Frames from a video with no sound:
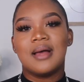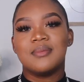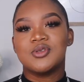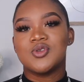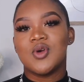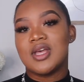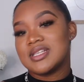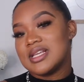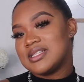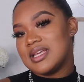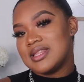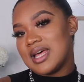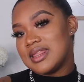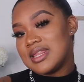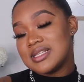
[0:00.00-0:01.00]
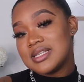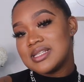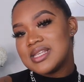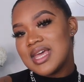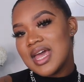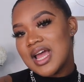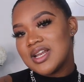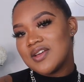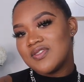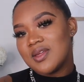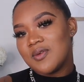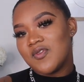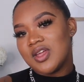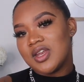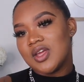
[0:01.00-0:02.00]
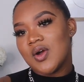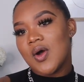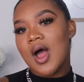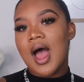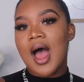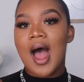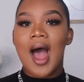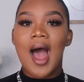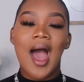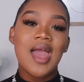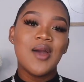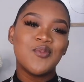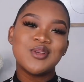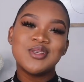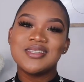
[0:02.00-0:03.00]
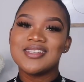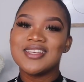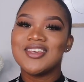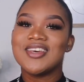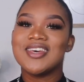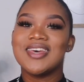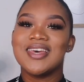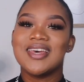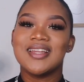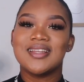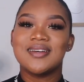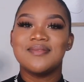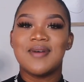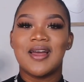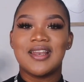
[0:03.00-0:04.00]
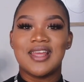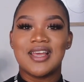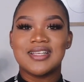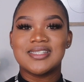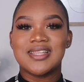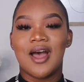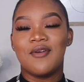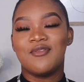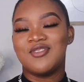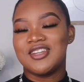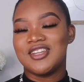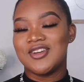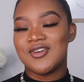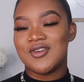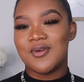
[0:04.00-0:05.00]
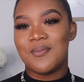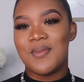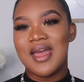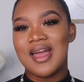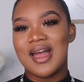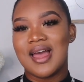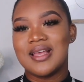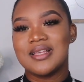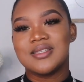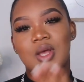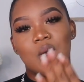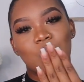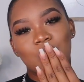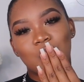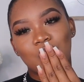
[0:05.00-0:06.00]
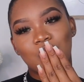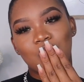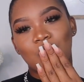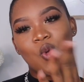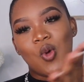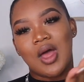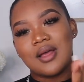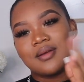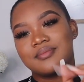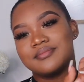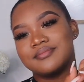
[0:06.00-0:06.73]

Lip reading: So as I said, that this is the end of the video. I will see you in my next video. Bye, guys. Mwah.